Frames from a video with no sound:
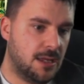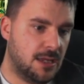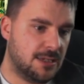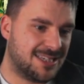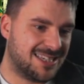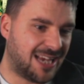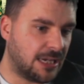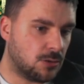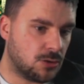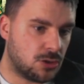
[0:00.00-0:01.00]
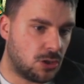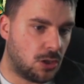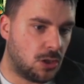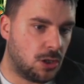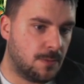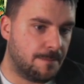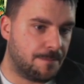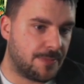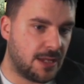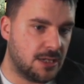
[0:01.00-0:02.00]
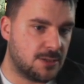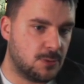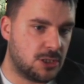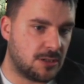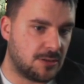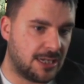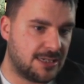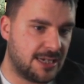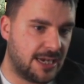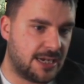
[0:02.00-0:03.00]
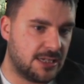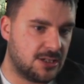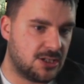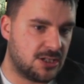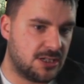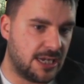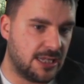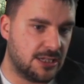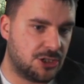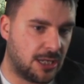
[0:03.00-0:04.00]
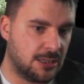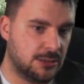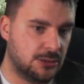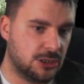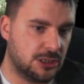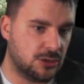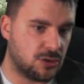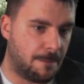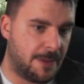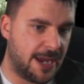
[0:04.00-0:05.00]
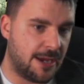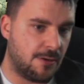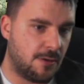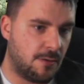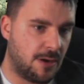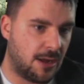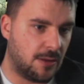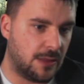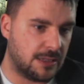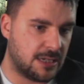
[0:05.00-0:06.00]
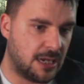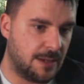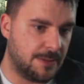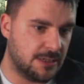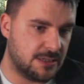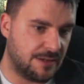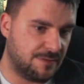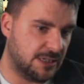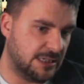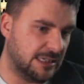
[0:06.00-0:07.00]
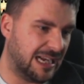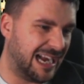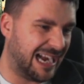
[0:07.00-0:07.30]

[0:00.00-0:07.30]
Cycle Storm, as much as I'd like to say it can steal a challenge and it does appear around that time, it is definitely,